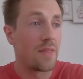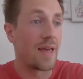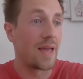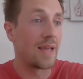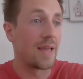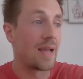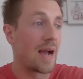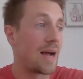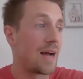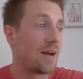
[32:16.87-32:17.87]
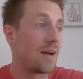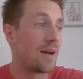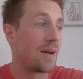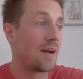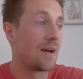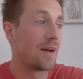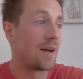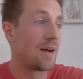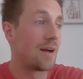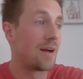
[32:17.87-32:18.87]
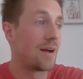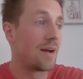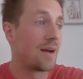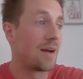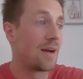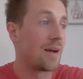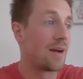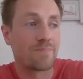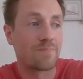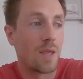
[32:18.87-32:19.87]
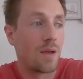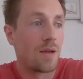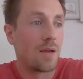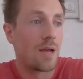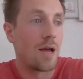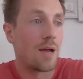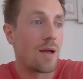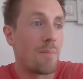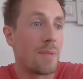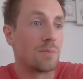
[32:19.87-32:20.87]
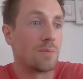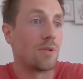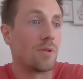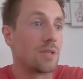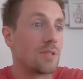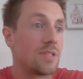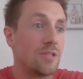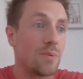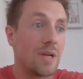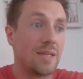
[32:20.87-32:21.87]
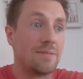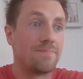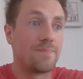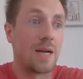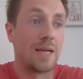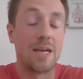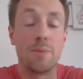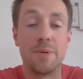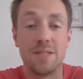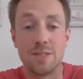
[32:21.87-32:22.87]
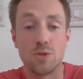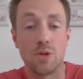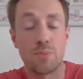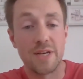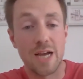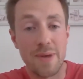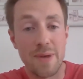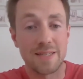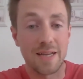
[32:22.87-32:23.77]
they have something, like a metabolic syndrome like diabetes, or they're pre-diabetic,